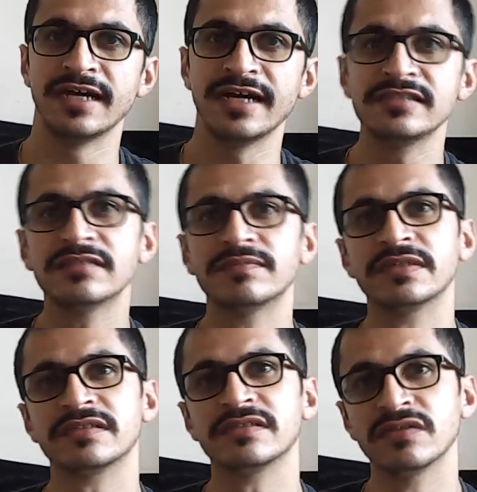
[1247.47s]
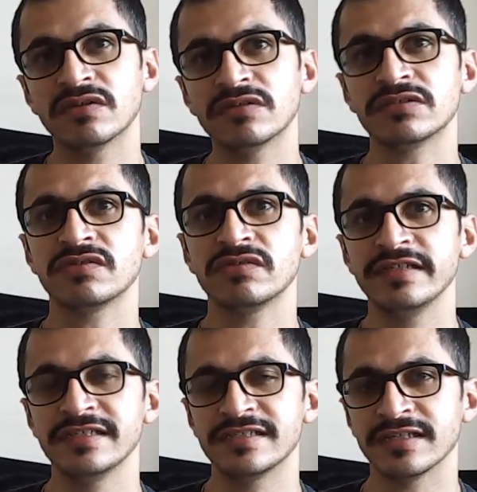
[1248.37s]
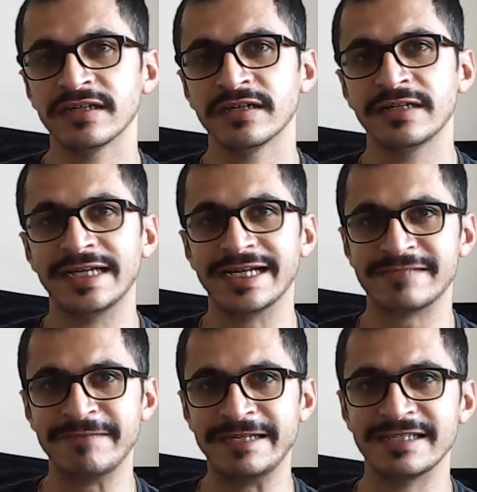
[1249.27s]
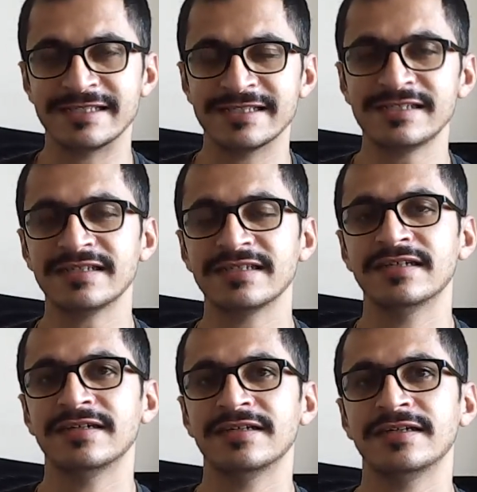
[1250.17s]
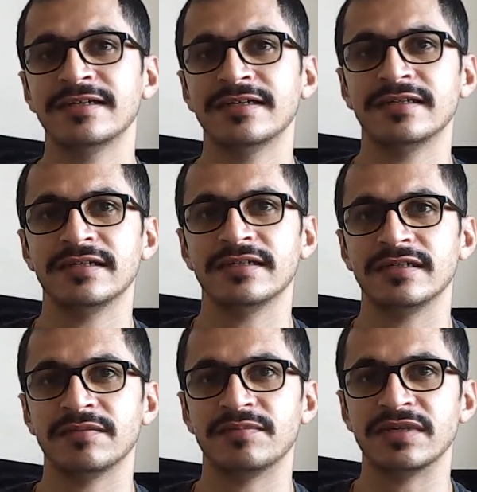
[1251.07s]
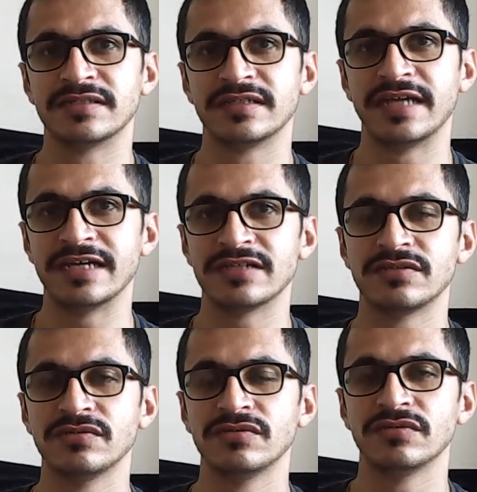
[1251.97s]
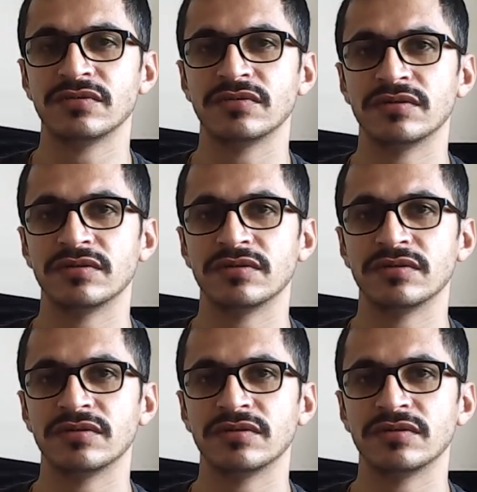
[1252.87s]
As the person goes through these experiences, the person has to